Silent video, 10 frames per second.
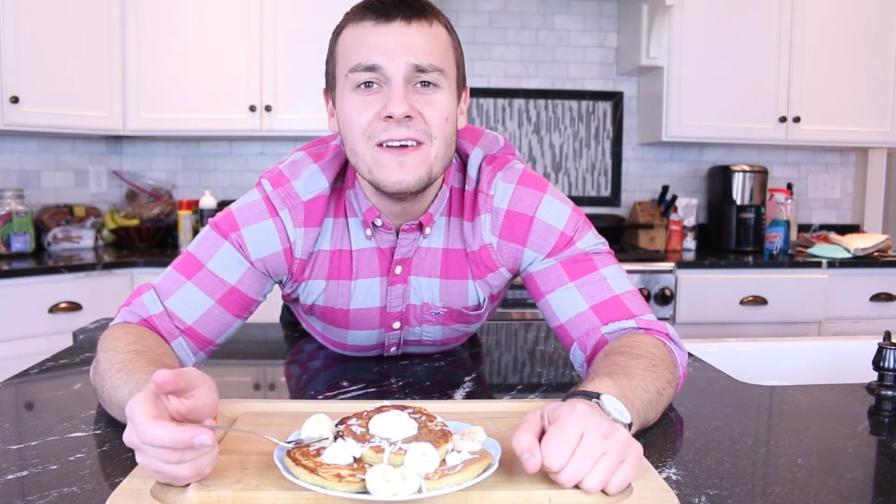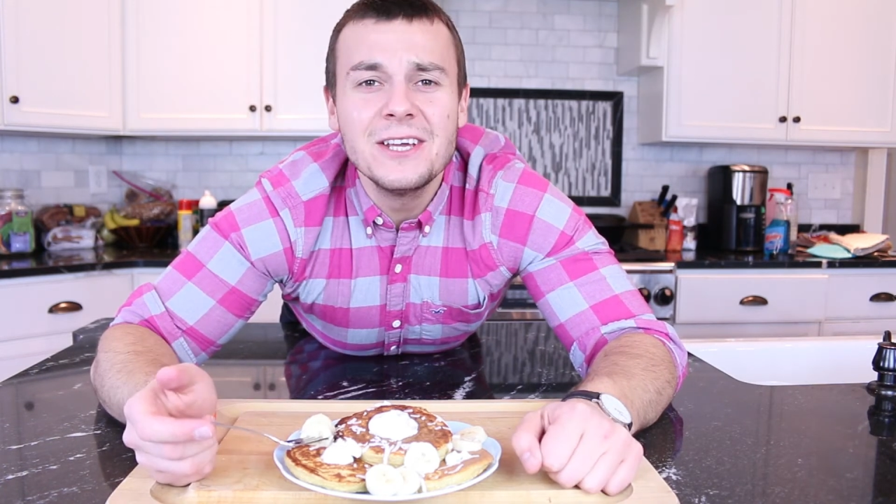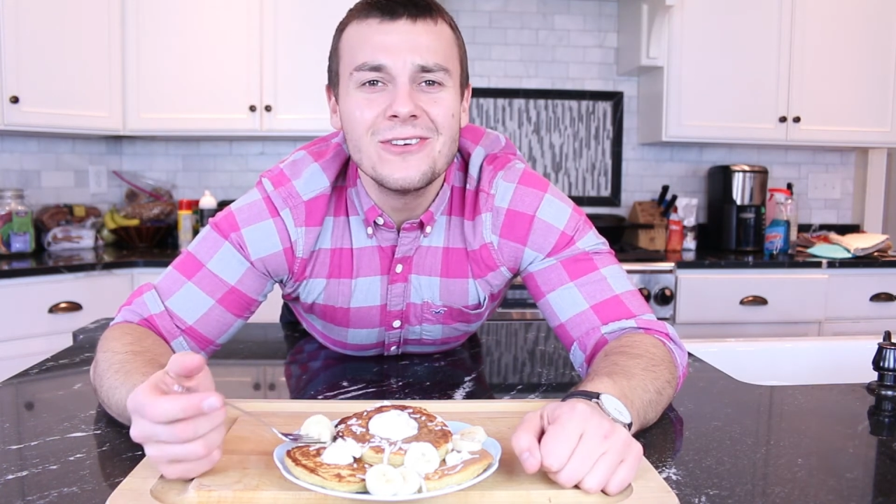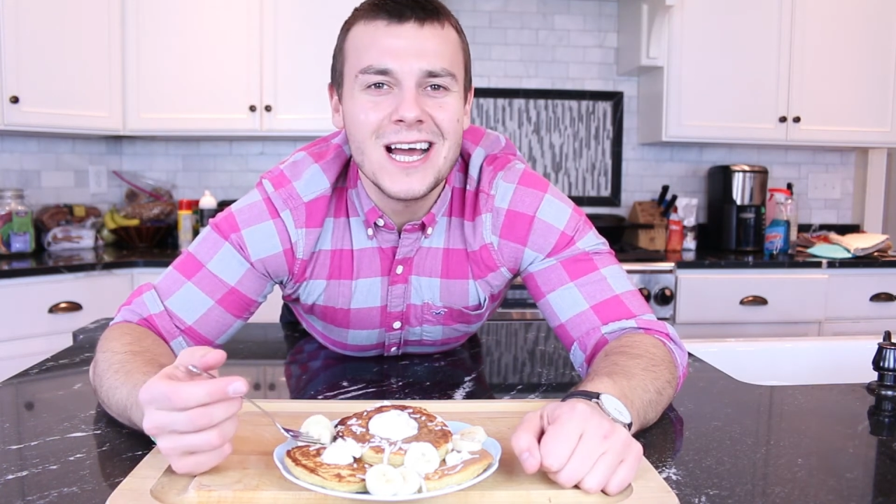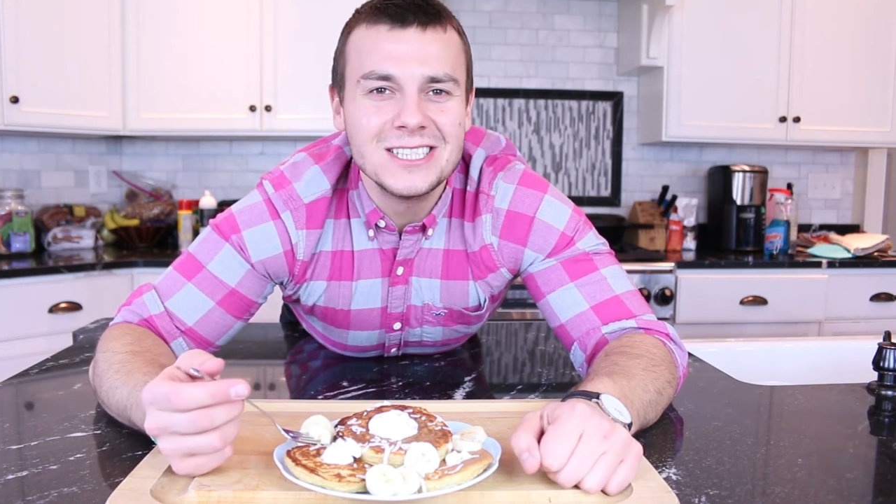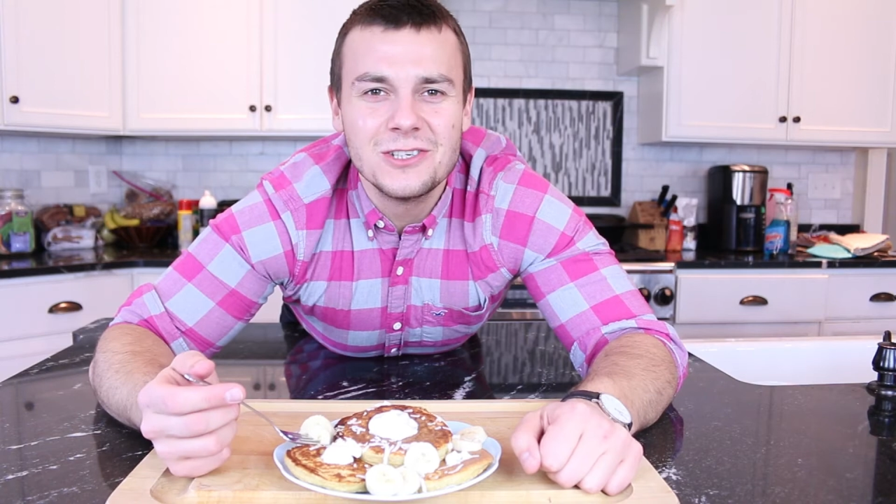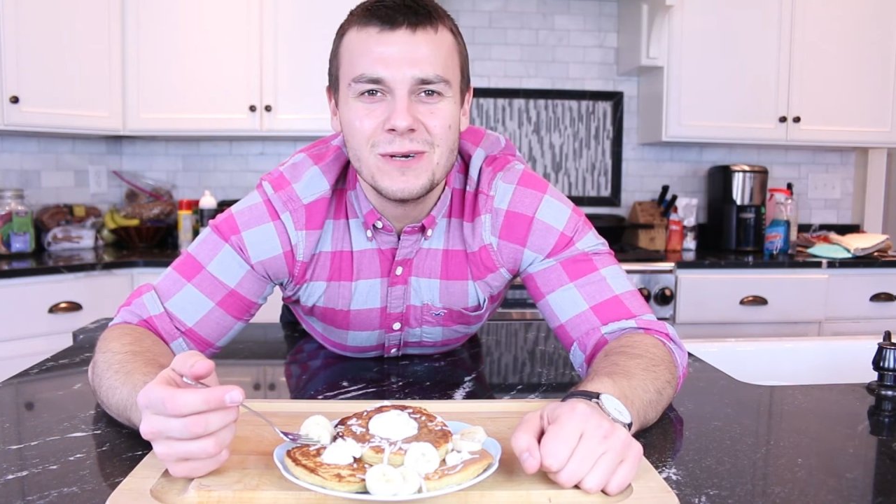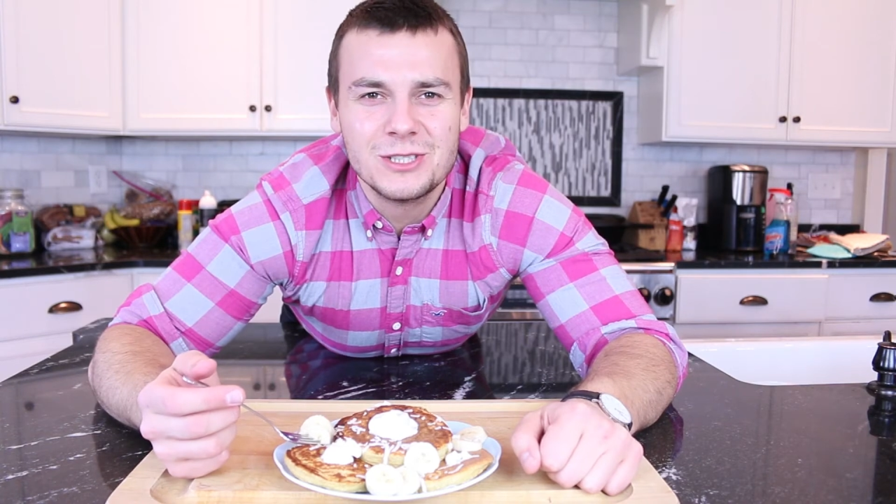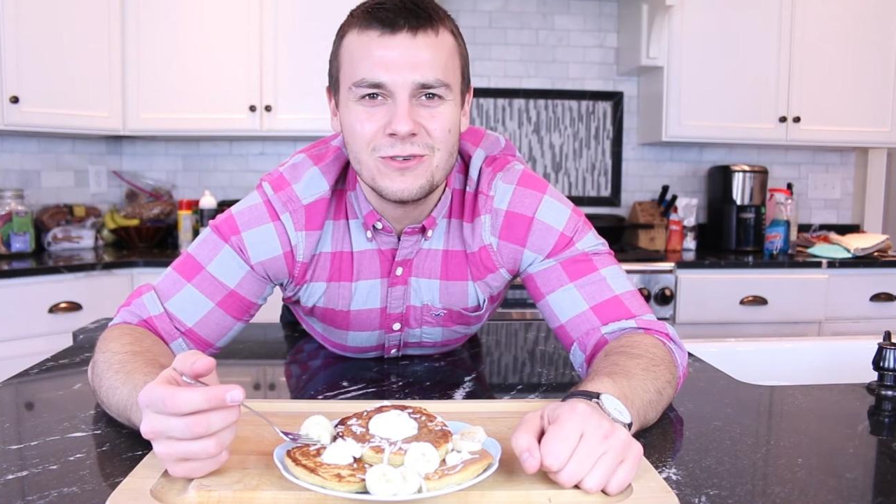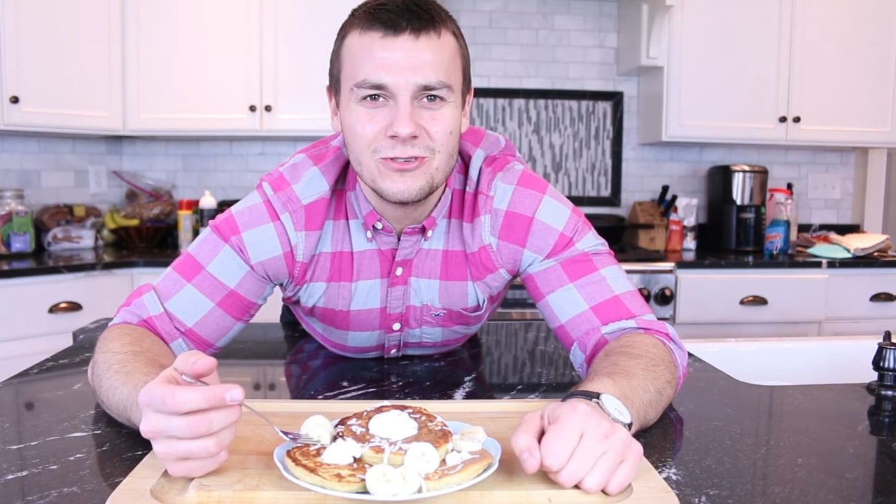Thank you guys so
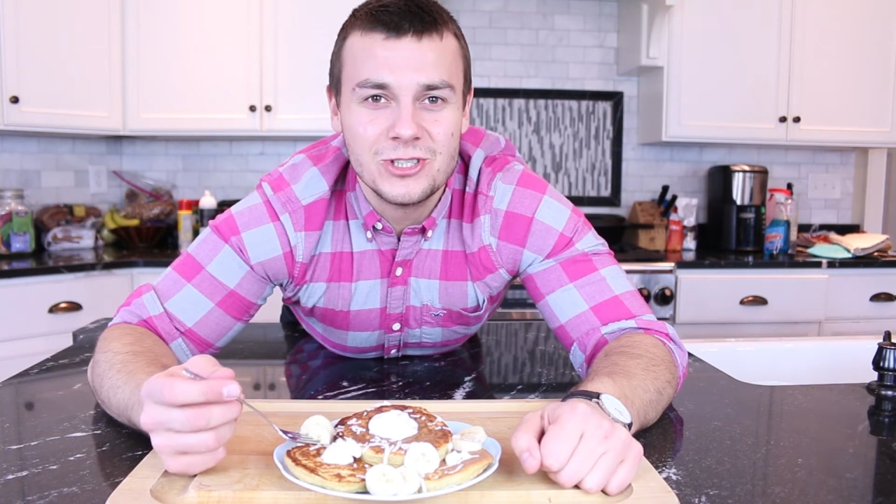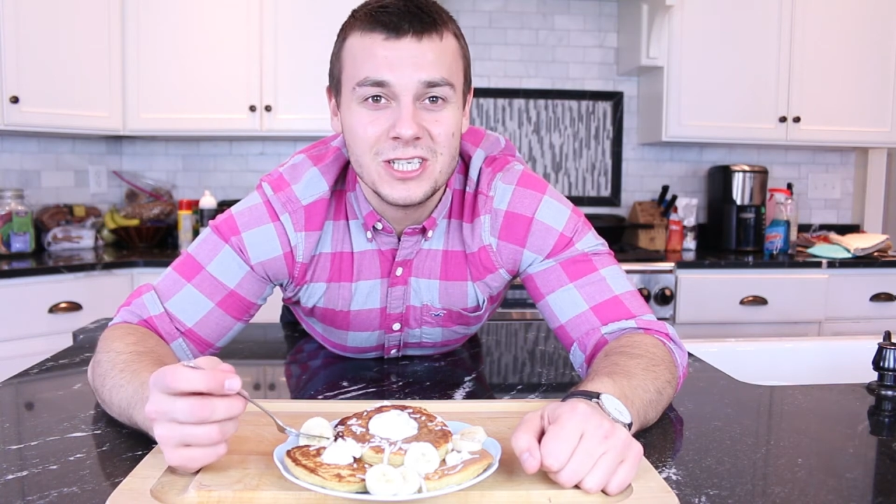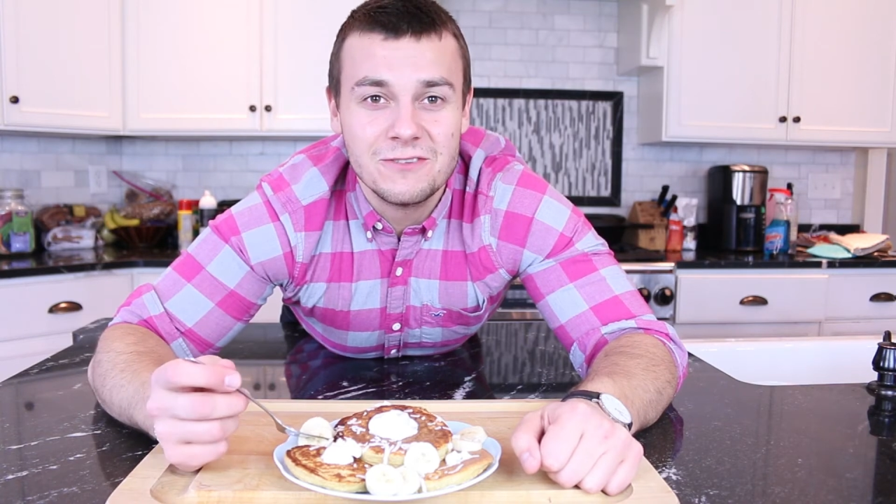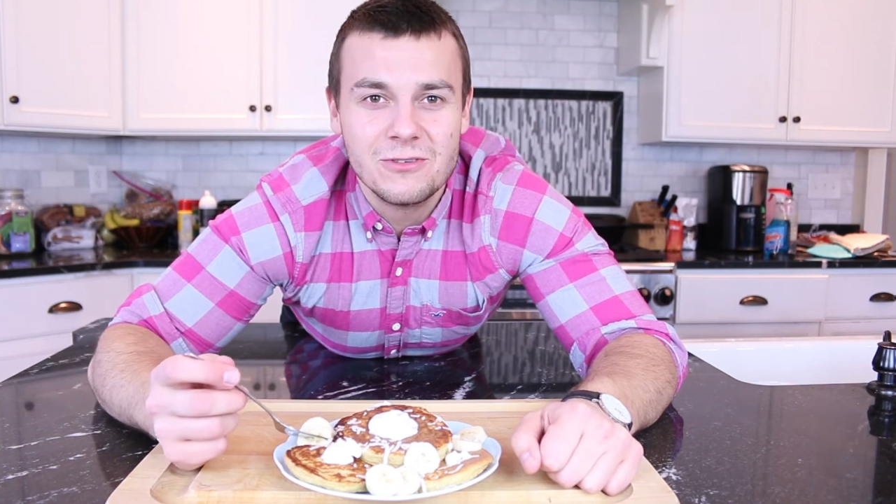much for watching.